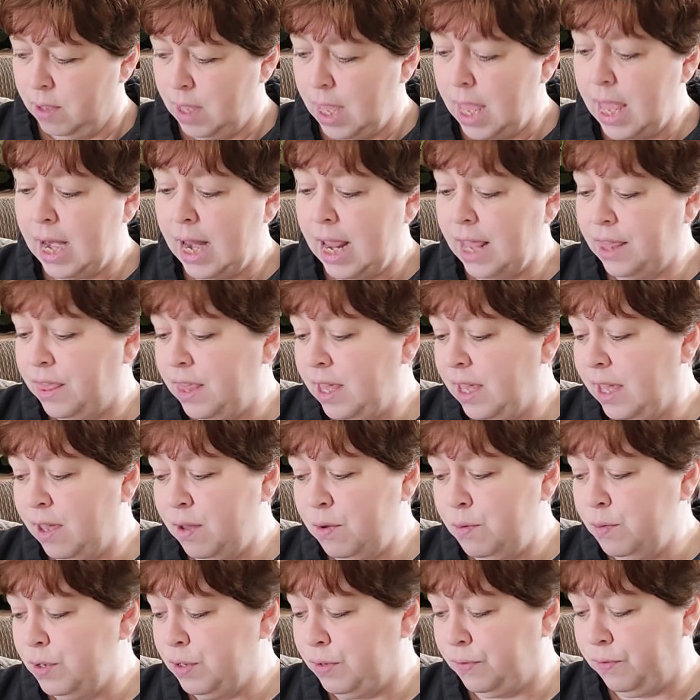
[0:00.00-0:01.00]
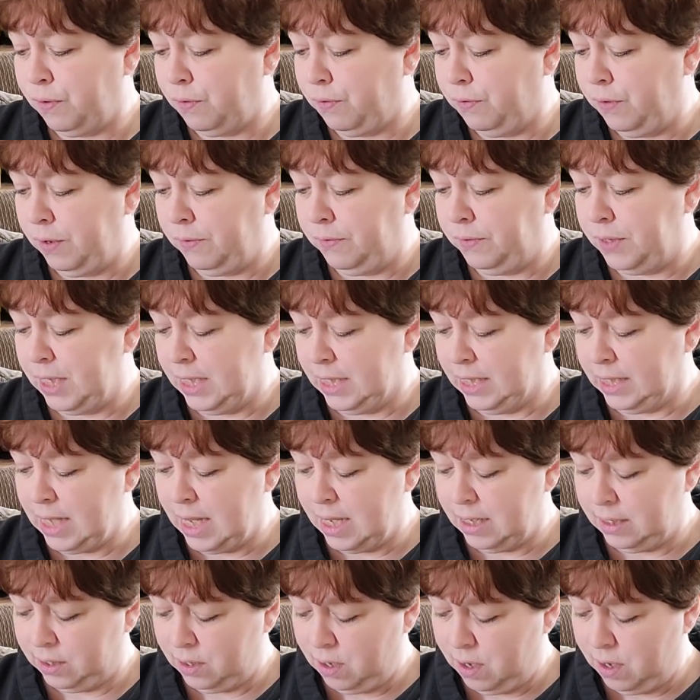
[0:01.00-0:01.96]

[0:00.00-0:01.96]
and I think it was for 50 cents